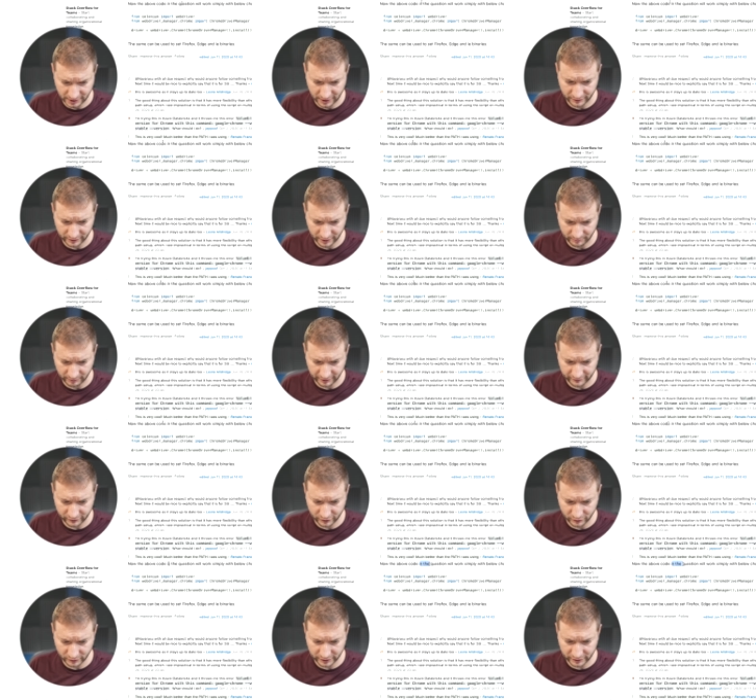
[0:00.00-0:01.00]
Now the above
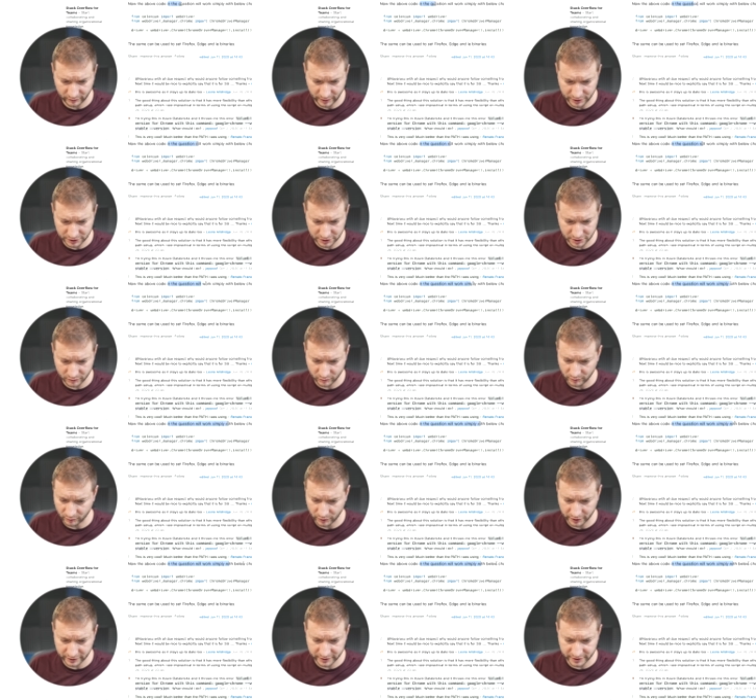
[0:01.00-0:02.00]
code in question will work